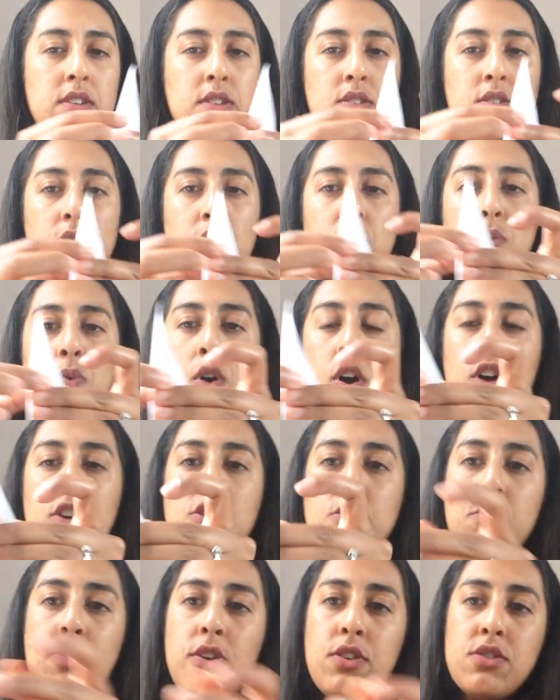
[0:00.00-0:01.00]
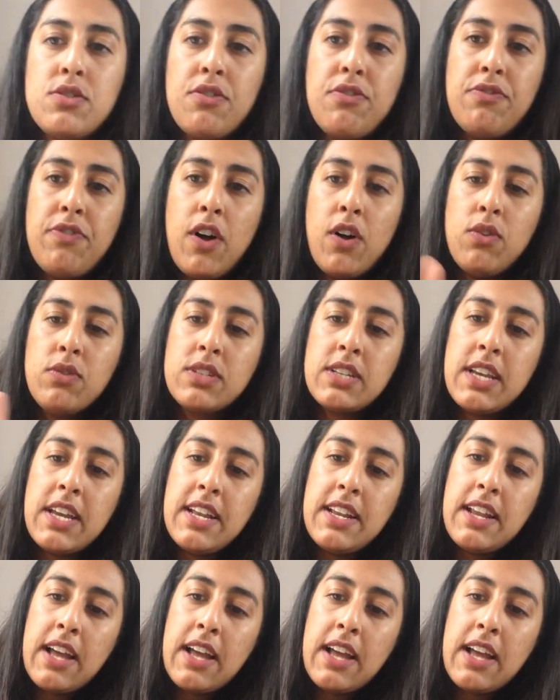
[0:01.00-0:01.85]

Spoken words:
So watch, I'm going to fold it in